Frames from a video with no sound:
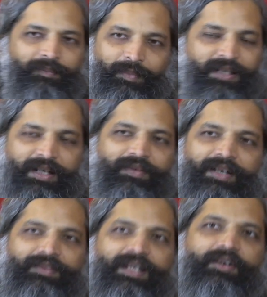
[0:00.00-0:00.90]
But even
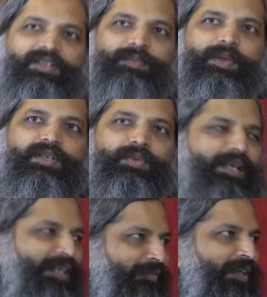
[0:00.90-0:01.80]
if they are not
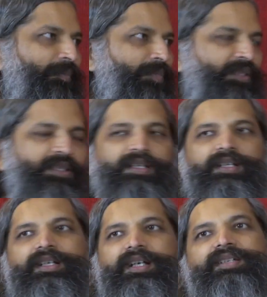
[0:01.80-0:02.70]
spiritually developed,
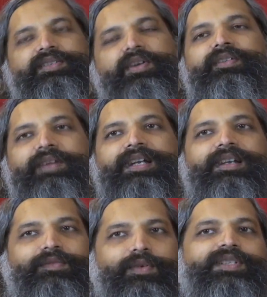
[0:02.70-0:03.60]
a strong
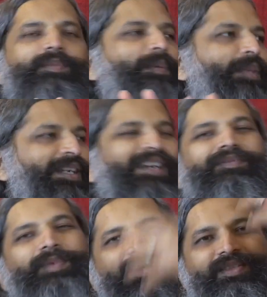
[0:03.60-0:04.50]
vital force may be
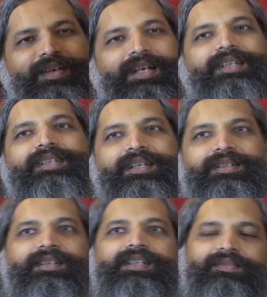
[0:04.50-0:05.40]
enough, because finally the
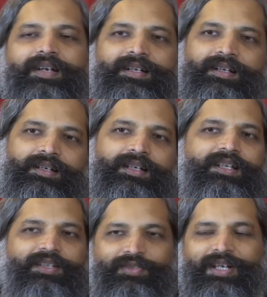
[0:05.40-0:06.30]
entity is vital.
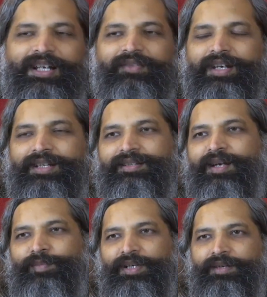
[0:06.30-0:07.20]
So I'll give you an
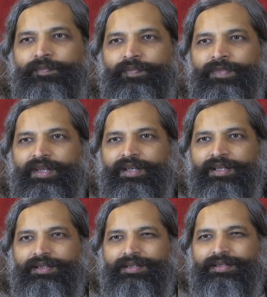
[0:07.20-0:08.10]
example.
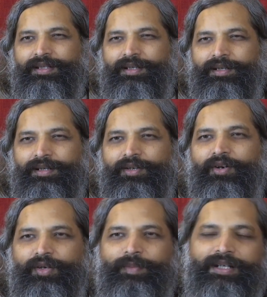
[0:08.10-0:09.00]
This is a
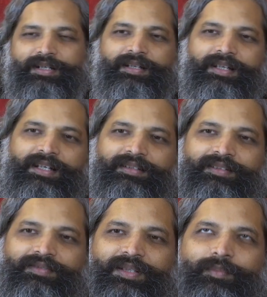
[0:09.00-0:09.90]
documented
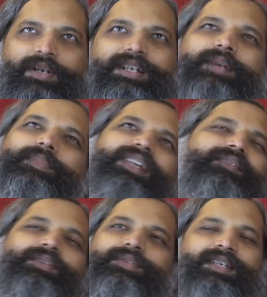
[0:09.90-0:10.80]
case of somebody, I
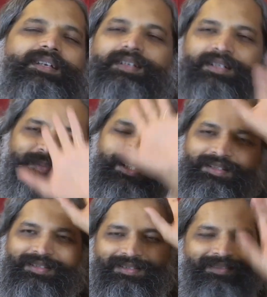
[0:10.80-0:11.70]
believe it was England, but
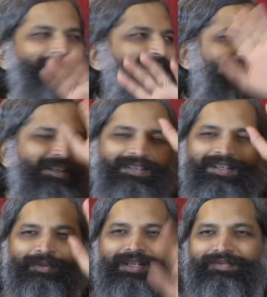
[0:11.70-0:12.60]
it's something I'd
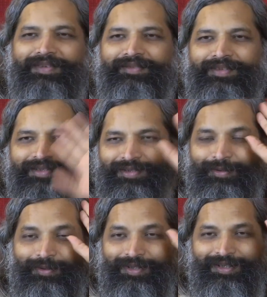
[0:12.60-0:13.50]
read 25 years
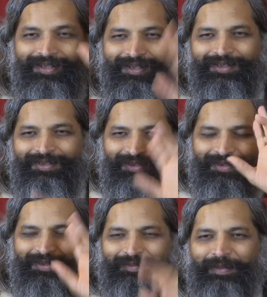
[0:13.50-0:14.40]
ago.
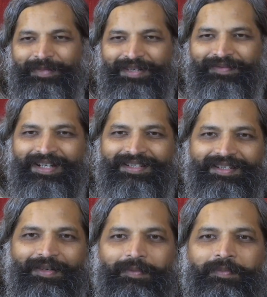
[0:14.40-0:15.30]
So memory
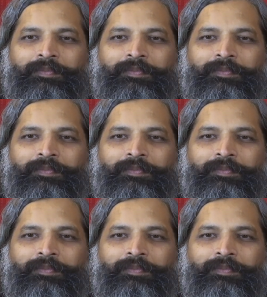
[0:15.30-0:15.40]
fades now.